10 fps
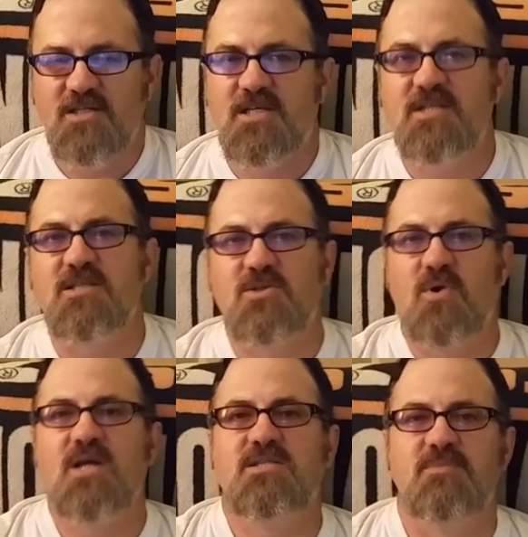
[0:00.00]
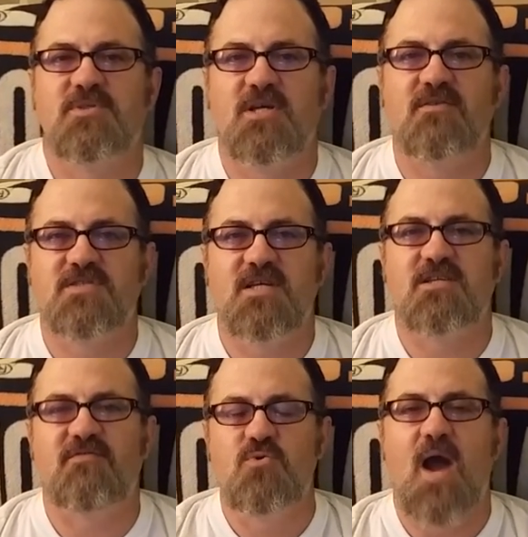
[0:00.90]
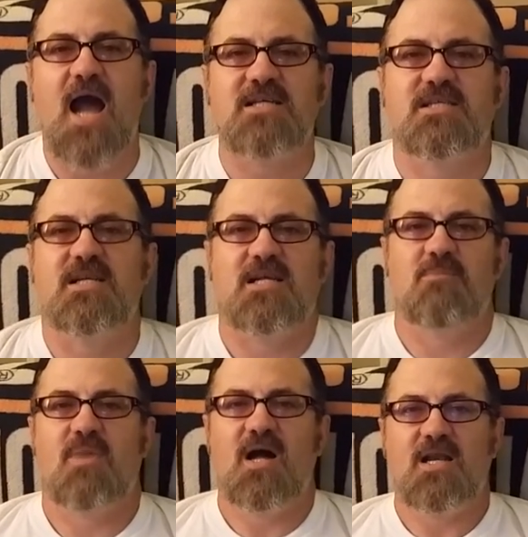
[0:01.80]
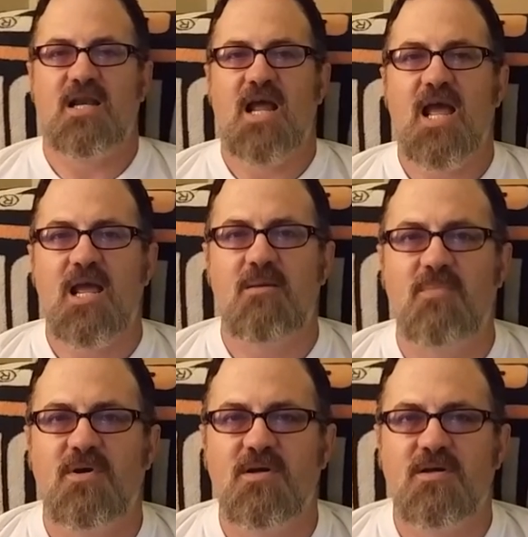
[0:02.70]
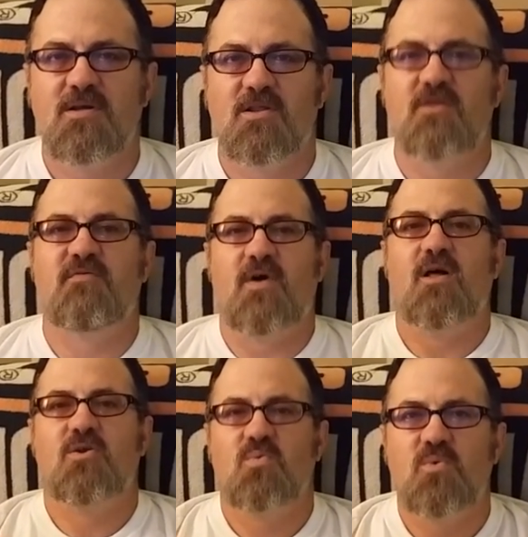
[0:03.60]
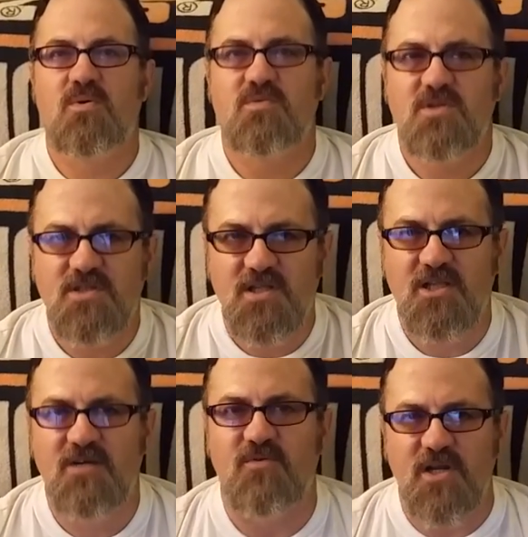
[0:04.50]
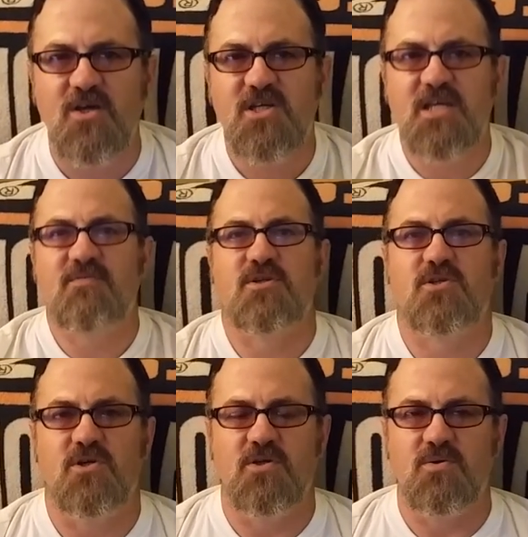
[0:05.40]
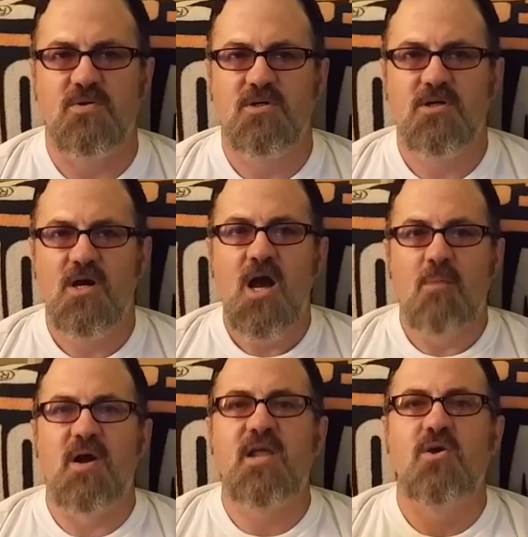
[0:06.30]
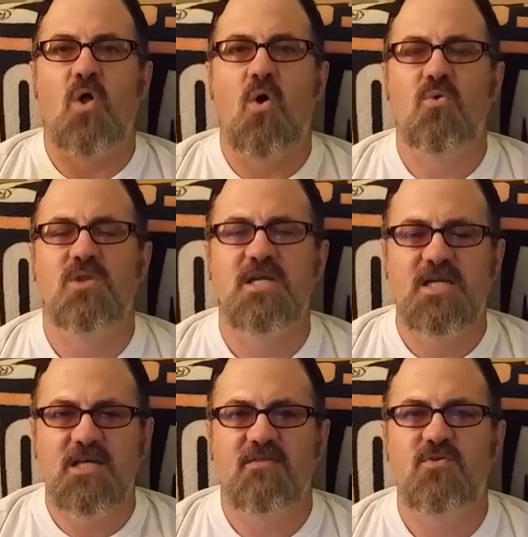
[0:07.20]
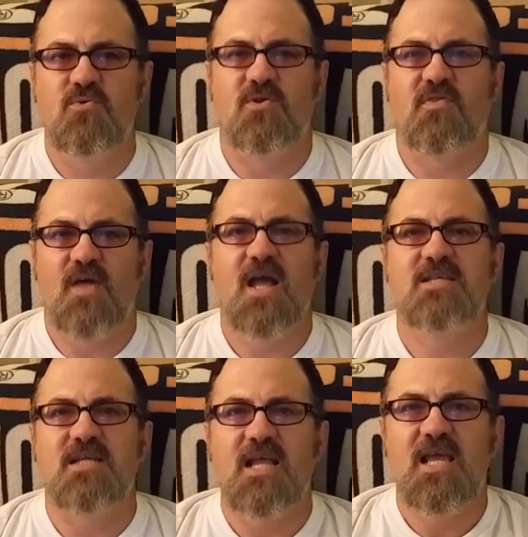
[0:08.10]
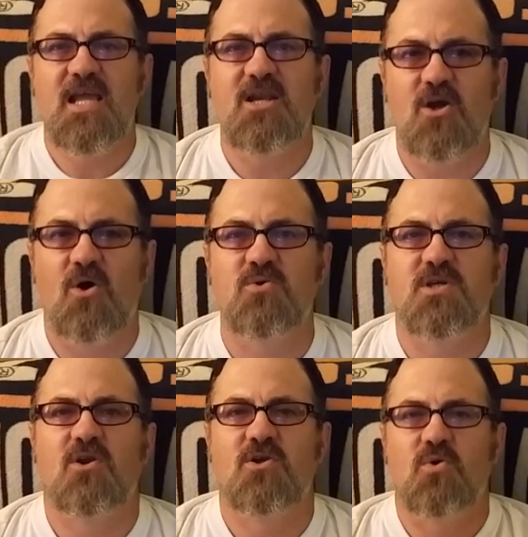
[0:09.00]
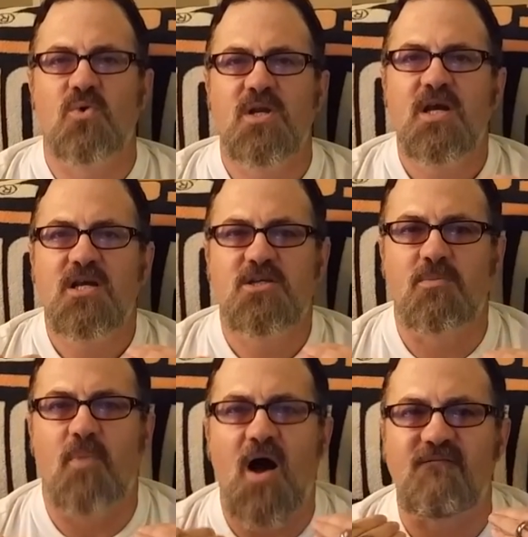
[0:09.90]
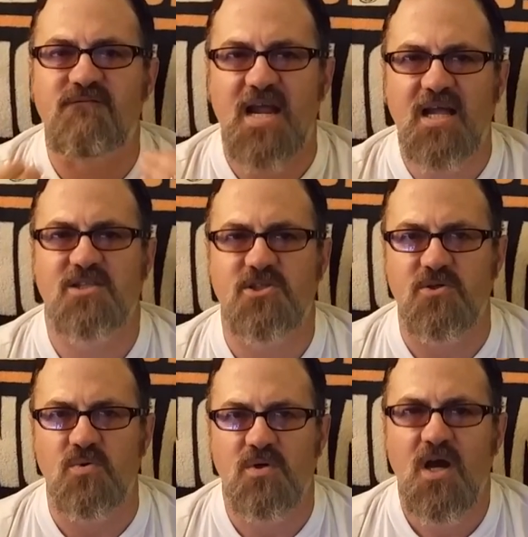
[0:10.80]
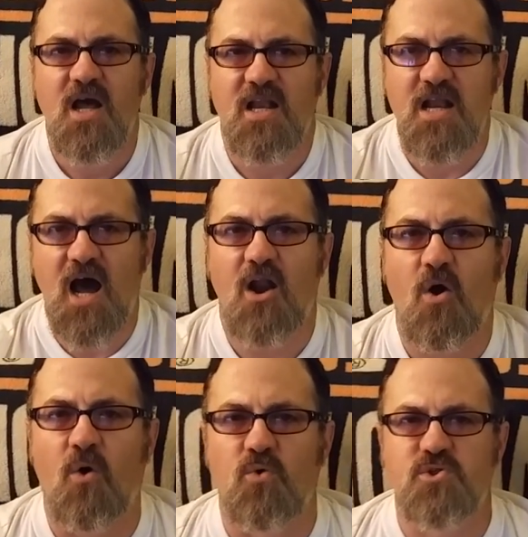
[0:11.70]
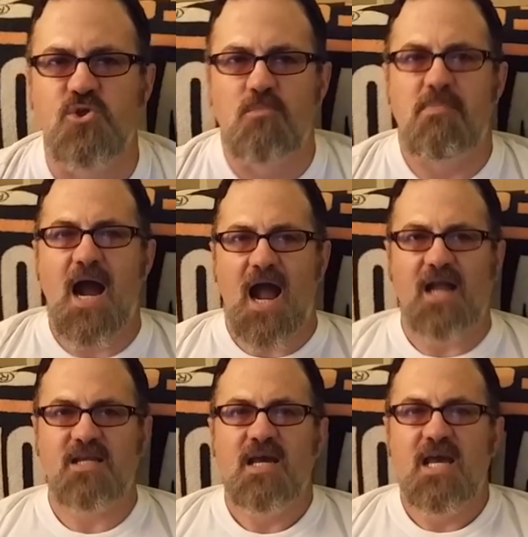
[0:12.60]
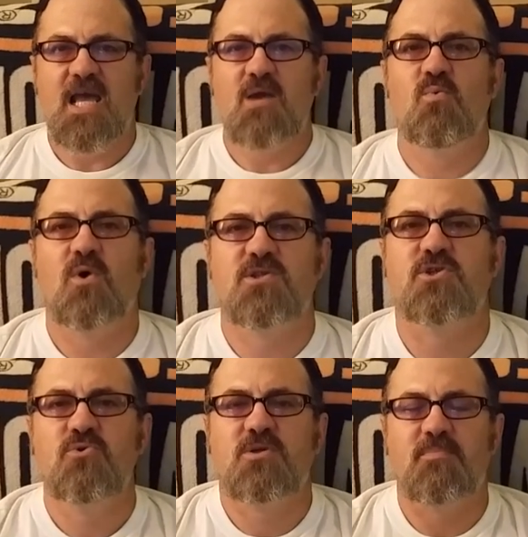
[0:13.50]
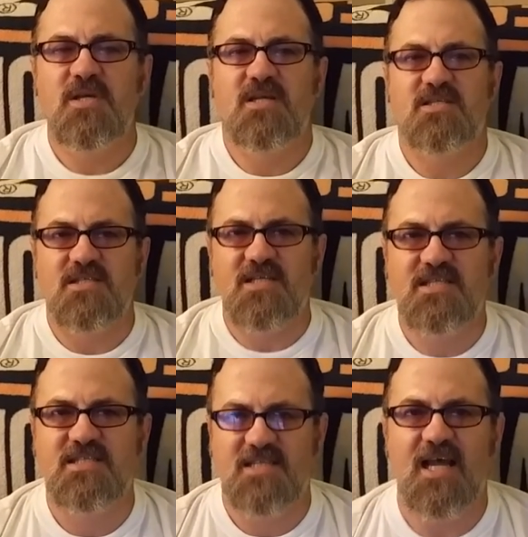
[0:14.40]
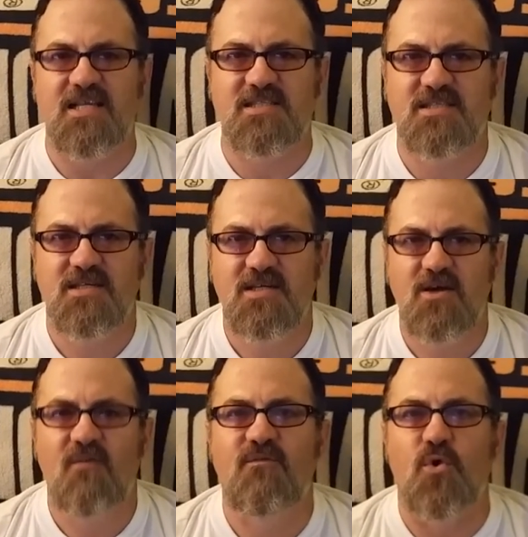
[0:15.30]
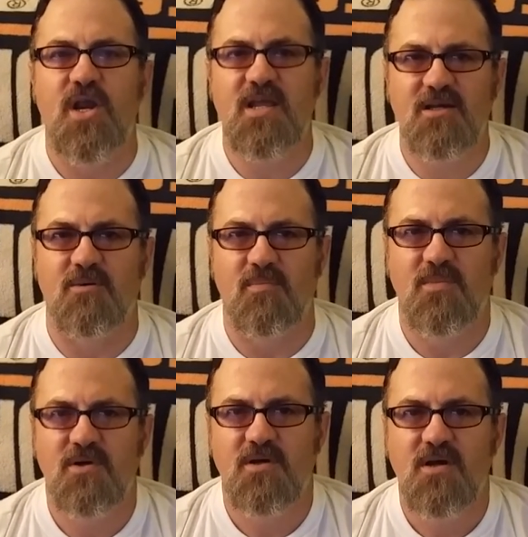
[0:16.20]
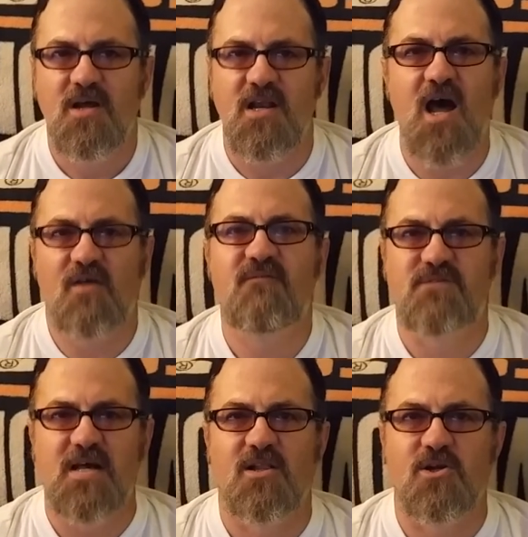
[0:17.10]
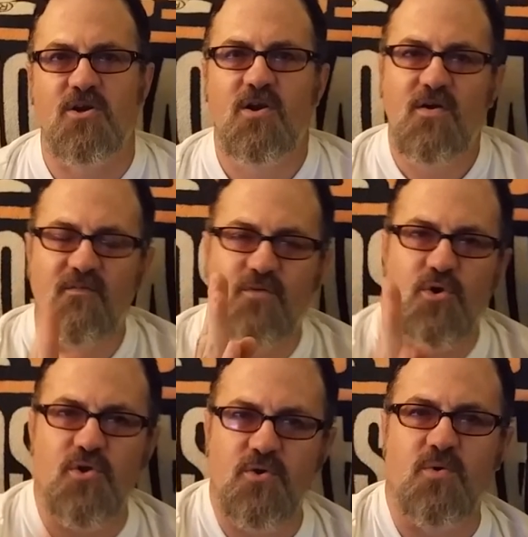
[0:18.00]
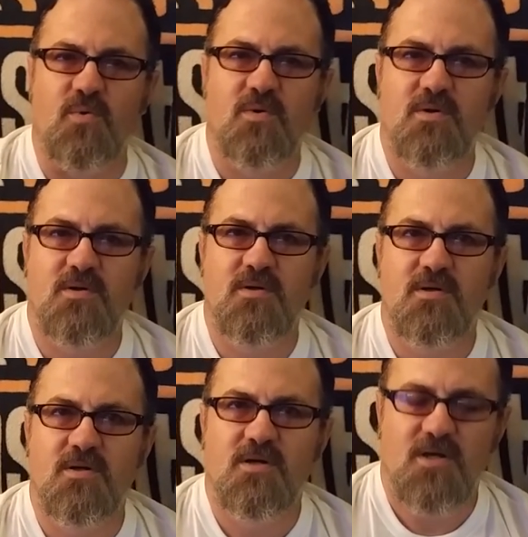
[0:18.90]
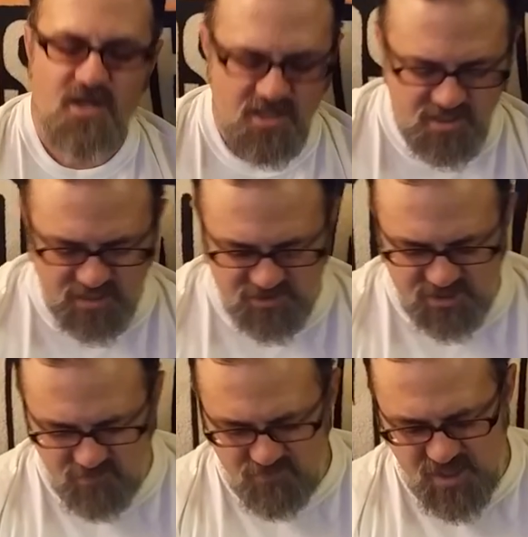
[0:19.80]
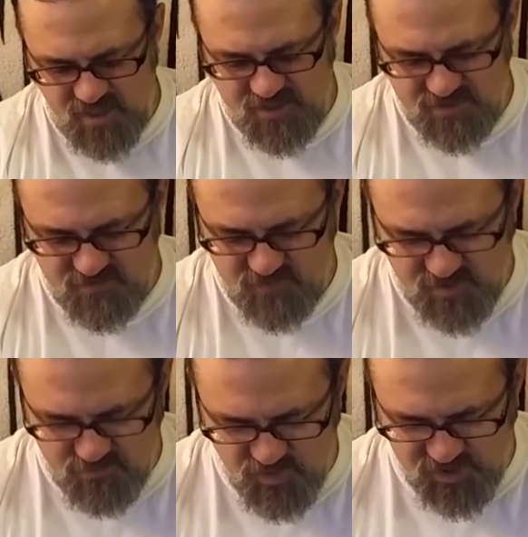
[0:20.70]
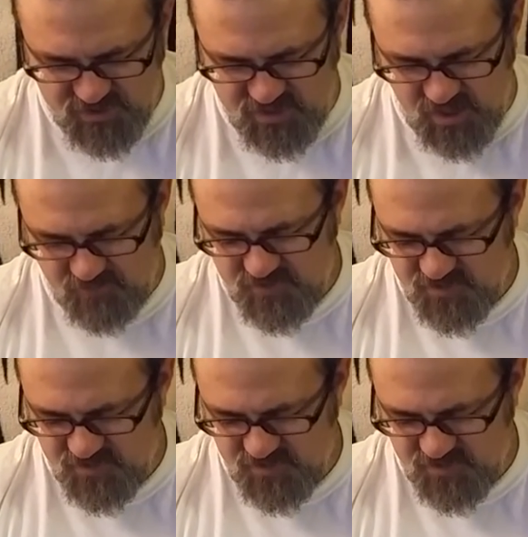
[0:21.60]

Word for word: Jesus Christ Himself says, if you ask it in my name, the Father will deliver, He'll give it to you. But He'll only give you the things that He knows that are going to advance you, not hold you back. He wants you to be a success for Him, not a failure for you. Now jump back in, in the book of James.